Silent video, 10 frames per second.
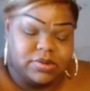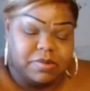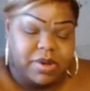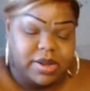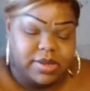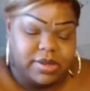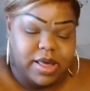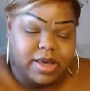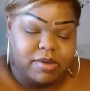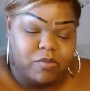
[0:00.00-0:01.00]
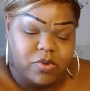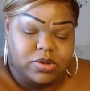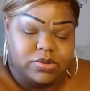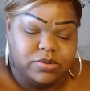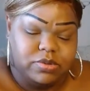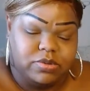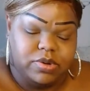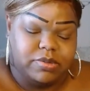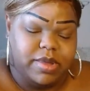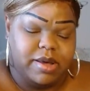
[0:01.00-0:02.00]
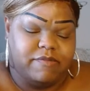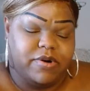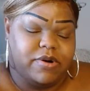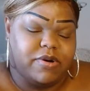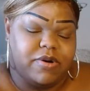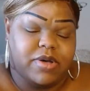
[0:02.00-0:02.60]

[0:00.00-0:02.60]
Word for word: somebody like one, two, three, down Virgo.